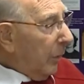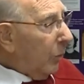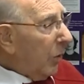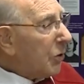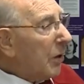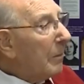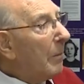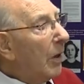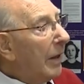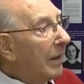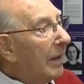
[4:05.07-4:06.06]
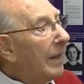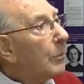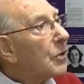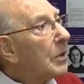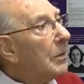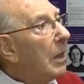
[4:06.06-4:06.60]
It wasn't a miner, he
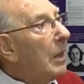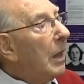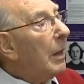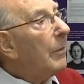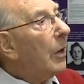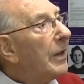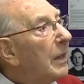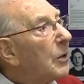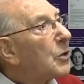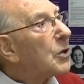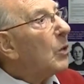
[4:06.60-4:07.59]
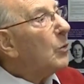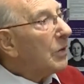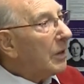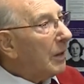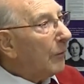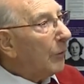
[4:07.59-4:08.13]
was a, a mining
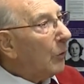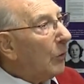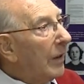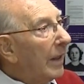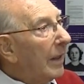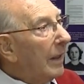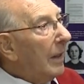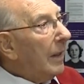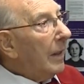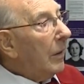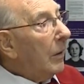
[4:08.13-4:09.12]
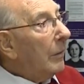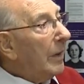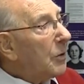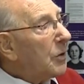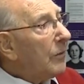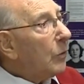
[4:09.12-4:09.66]
consultant, if you like, uh,
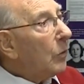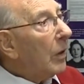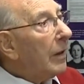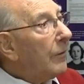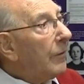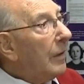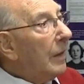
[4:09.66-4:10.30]
in civil life.